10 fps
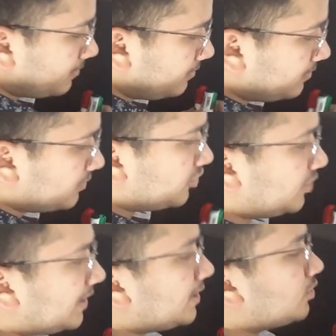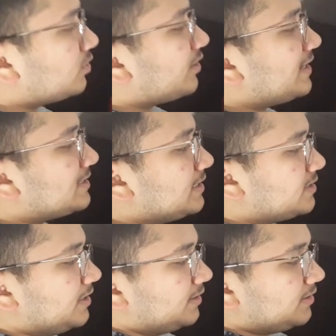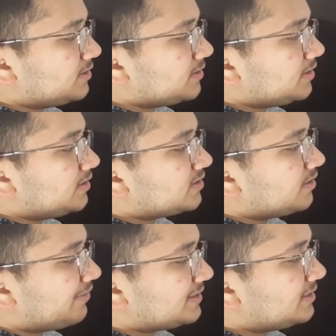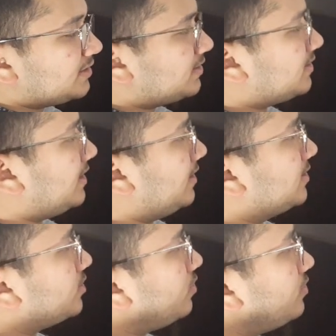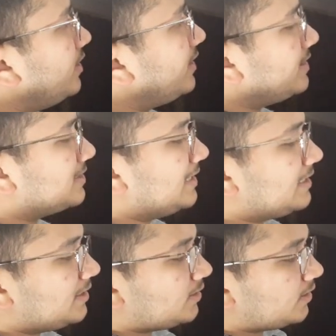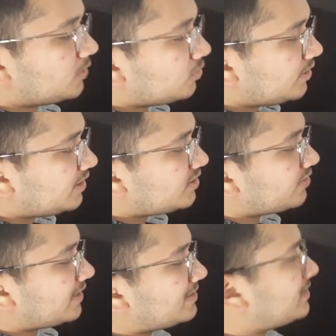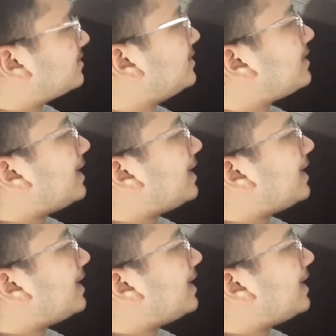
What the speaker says: into the resting state. This is its resting state, so it is getting into its resting state,